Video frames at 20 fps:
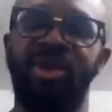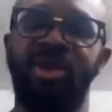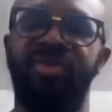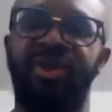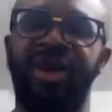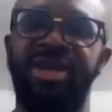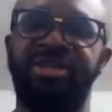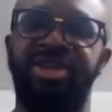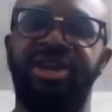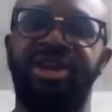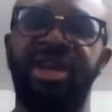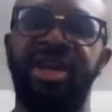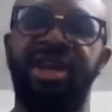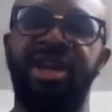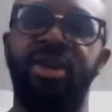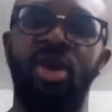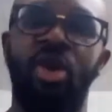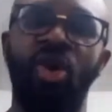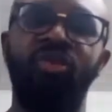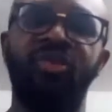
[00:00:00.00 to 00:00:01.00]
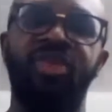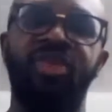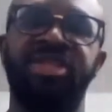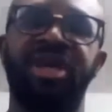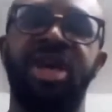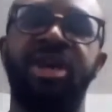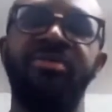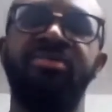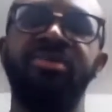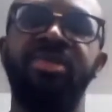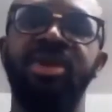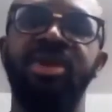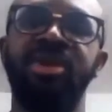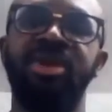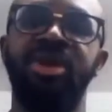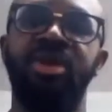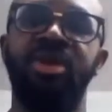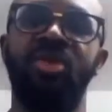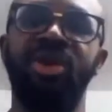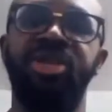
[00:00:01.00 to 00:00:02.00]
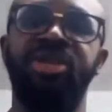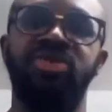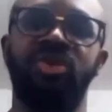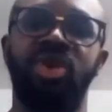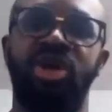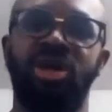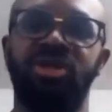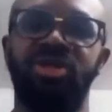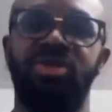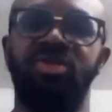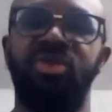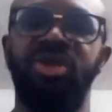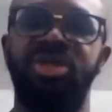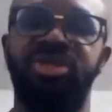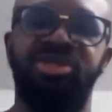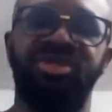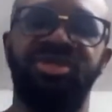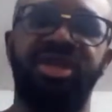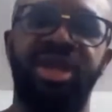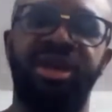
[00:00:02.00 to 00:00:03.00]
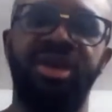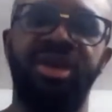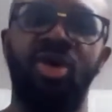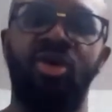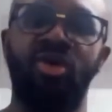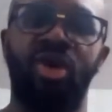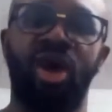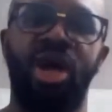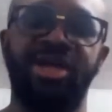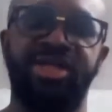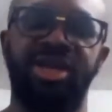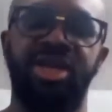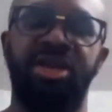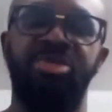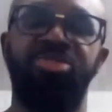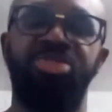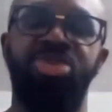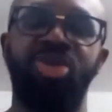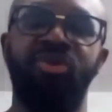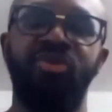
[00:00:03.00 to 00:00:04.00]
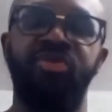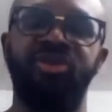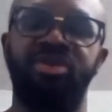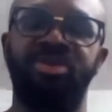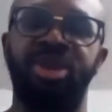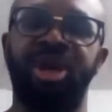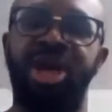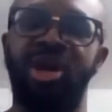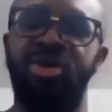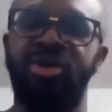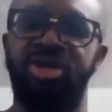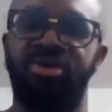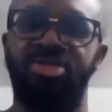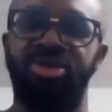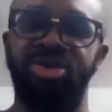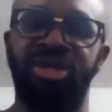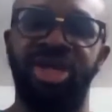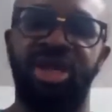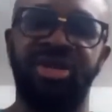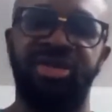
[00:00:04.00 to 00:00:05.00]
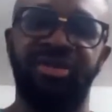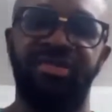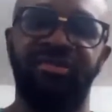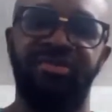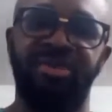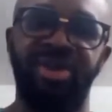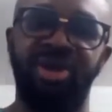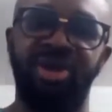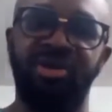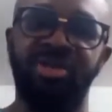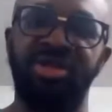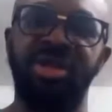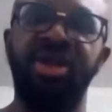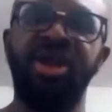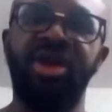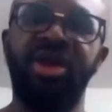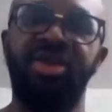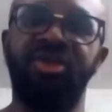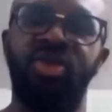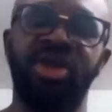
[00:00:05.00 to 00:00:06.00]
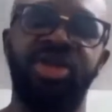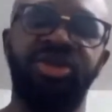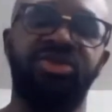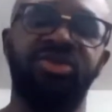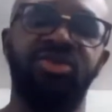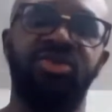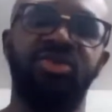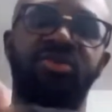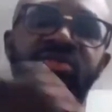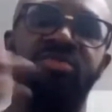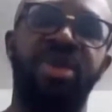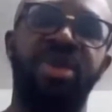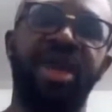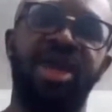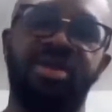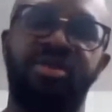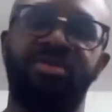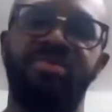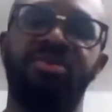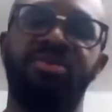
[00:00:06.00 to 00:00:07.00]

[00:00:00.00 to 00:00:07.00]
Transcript: factoring in overtime, which then actually proved to be counterproductive, because you want to make